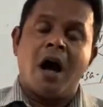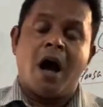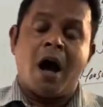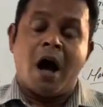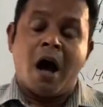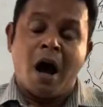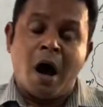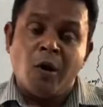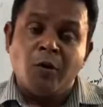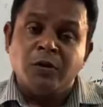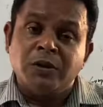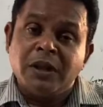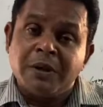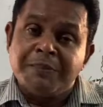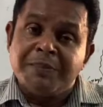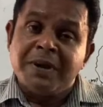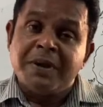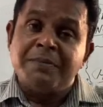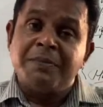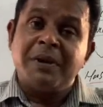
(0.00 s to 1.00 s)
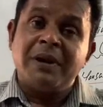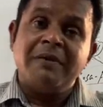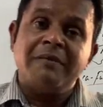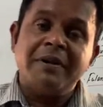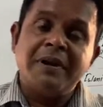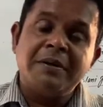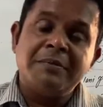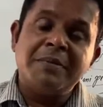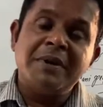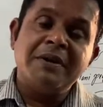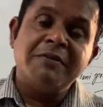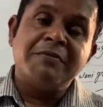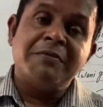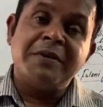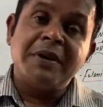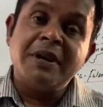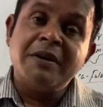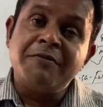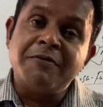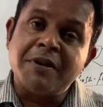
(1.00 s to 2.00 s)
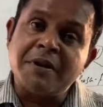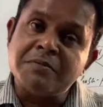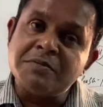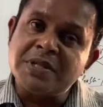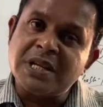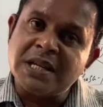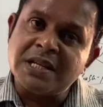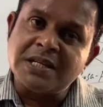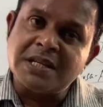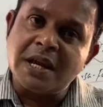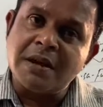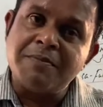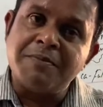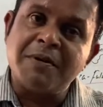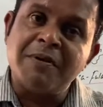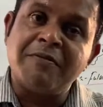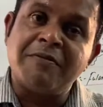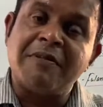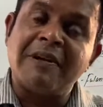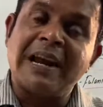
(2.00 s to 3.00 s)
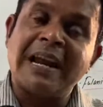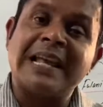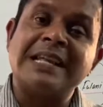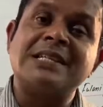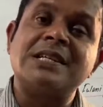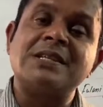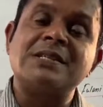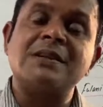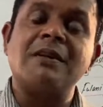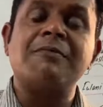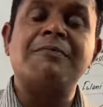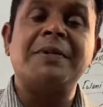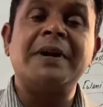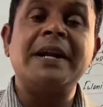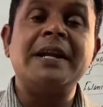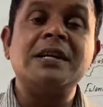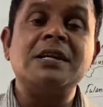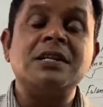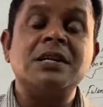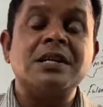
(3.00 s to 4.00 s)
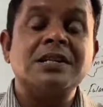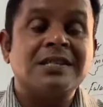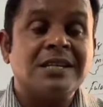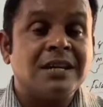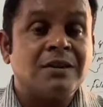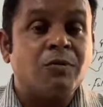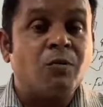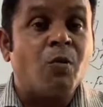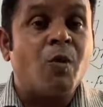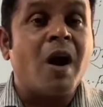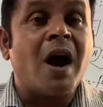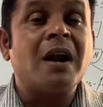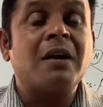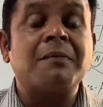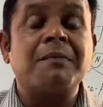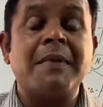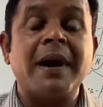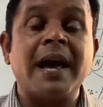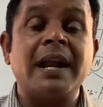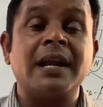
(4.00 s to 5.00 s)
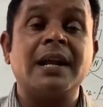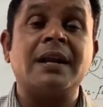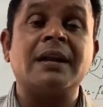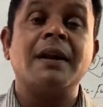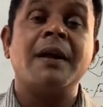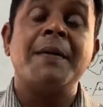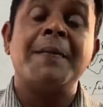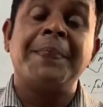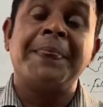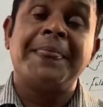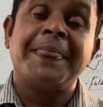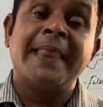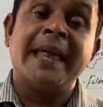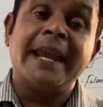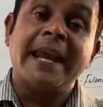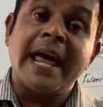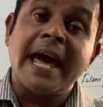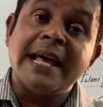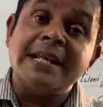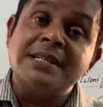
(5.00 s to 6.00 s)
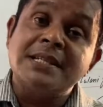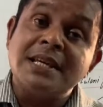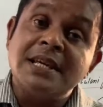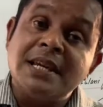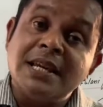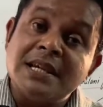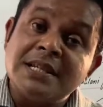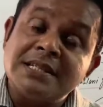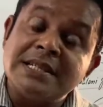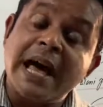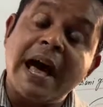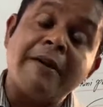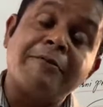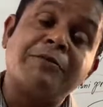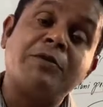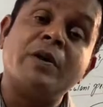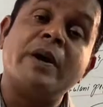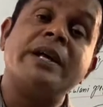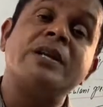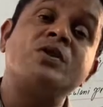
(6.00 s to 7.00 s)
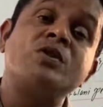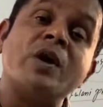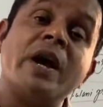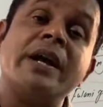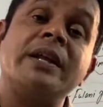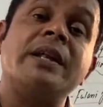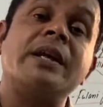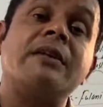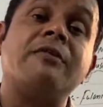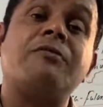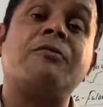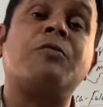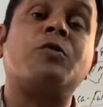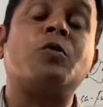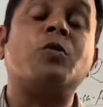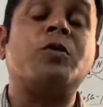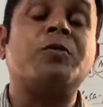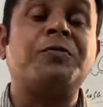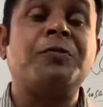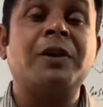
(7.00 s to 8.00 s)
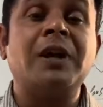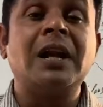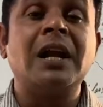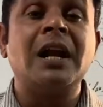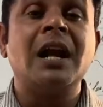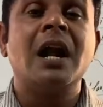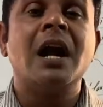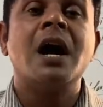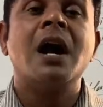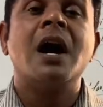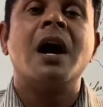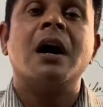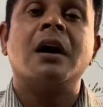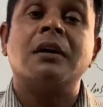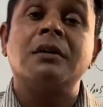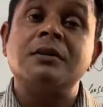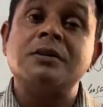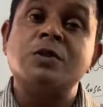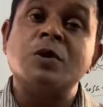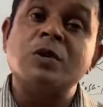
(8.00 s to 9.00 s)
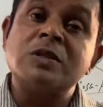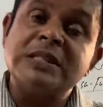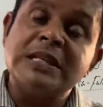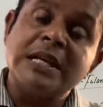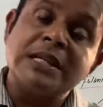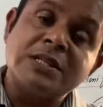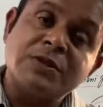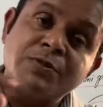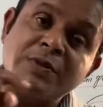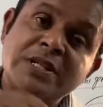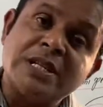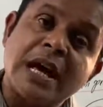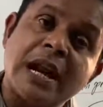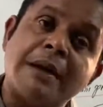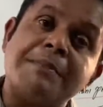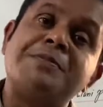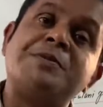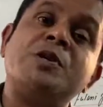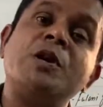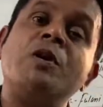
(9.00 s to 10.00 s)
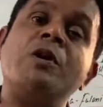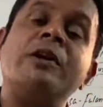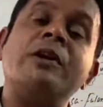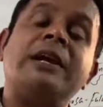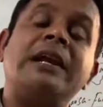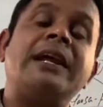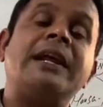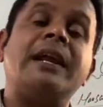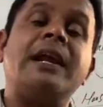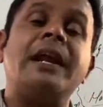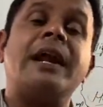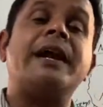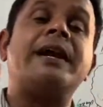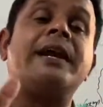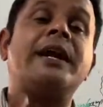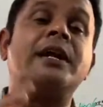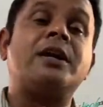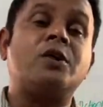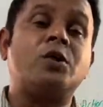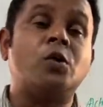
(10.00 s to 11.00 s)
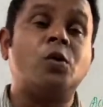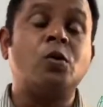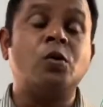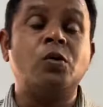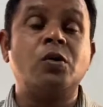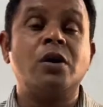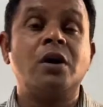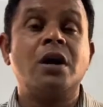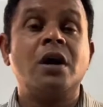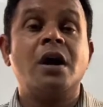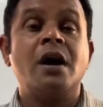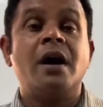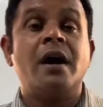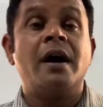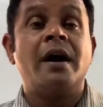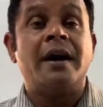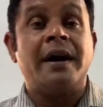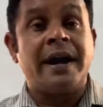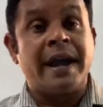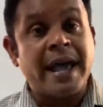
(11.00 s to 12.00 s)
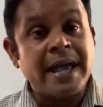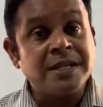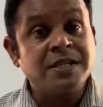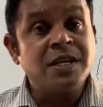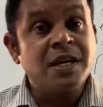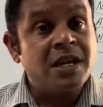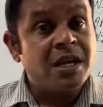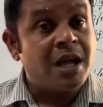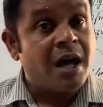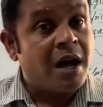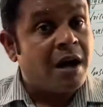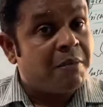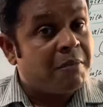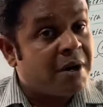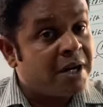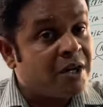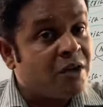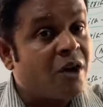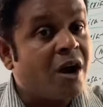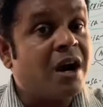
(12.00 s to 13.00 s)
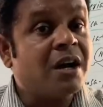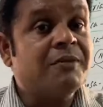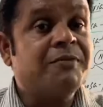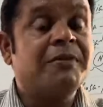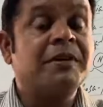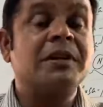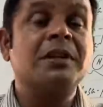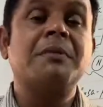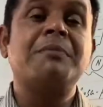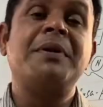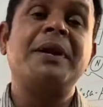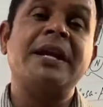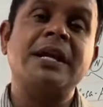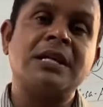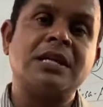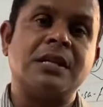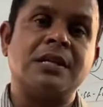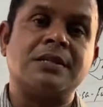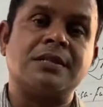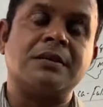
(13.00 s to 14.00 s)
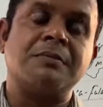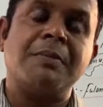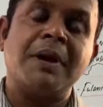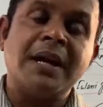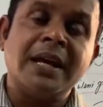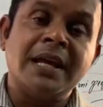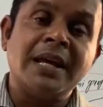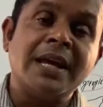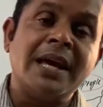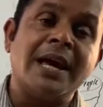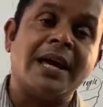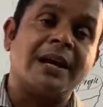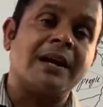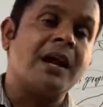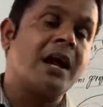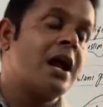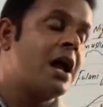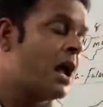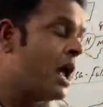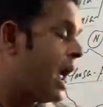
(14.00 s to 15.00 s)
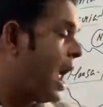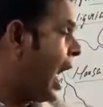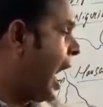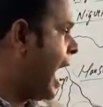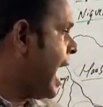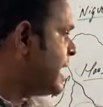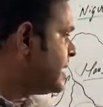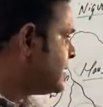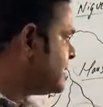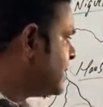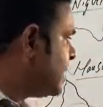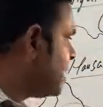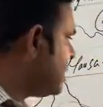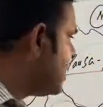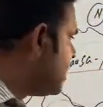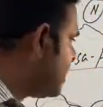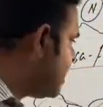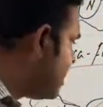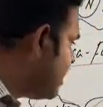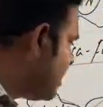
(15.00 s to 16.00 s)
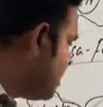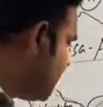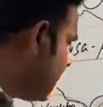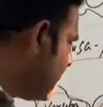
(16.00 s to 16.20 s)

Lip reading: how the people will be free from such type of clutches of Britishers, in what manner the Nigerians have to enjoy their fruitful resources which are absolutely related to Nigeria but not for the Britishers. But here, as the